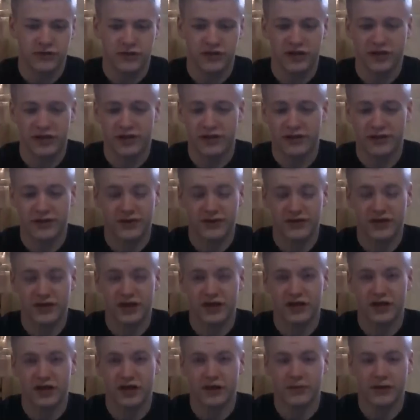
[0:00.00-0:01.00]
This is the first
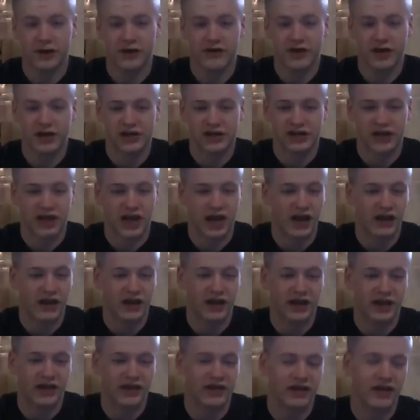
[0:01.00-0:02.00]
helicopter I've actually had
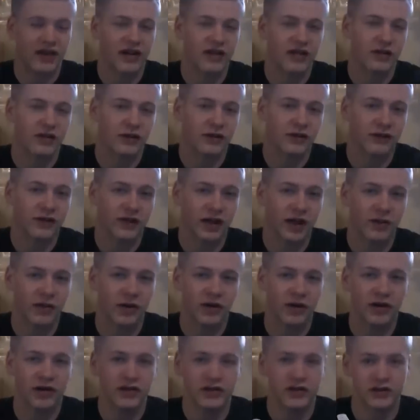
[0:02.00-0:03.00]
that has had no
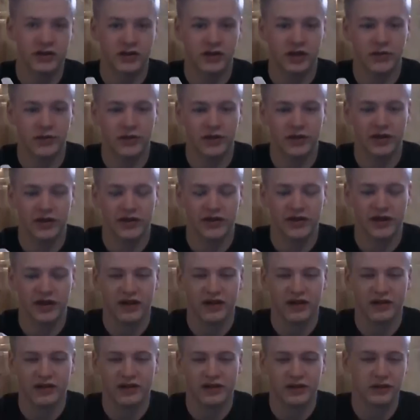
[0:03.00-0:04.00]
flybar, so I'm pretty
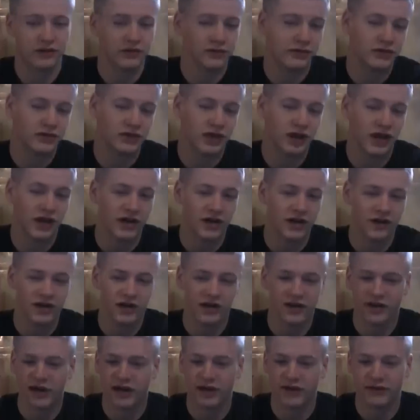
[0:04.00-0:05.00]
excited to try it out
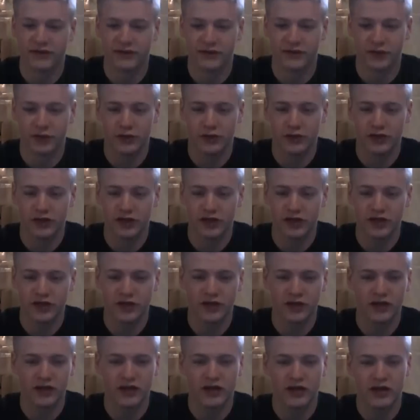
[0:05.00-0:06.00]
as I haven't flown it
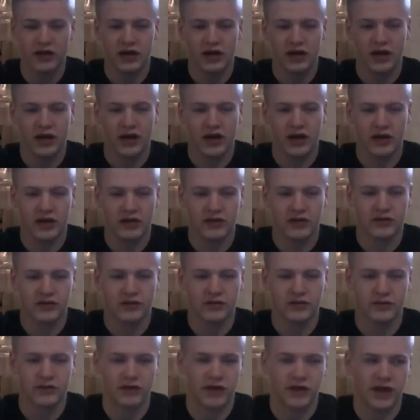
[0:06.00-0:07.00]
yet. And
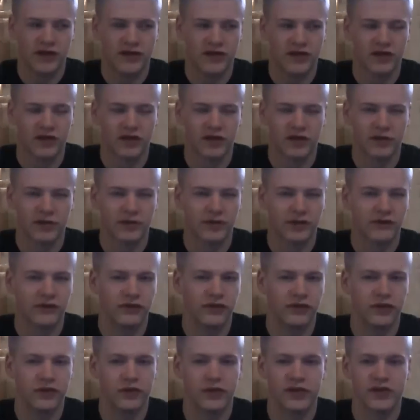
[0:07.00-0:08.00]
the last helicopter I've
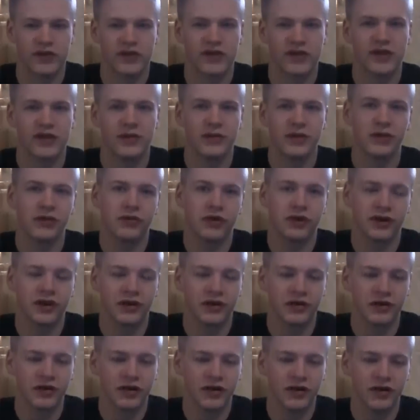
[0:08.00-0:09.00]
flown was the
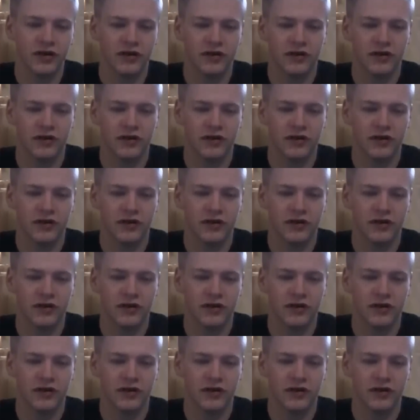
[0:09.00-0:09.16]
CB100.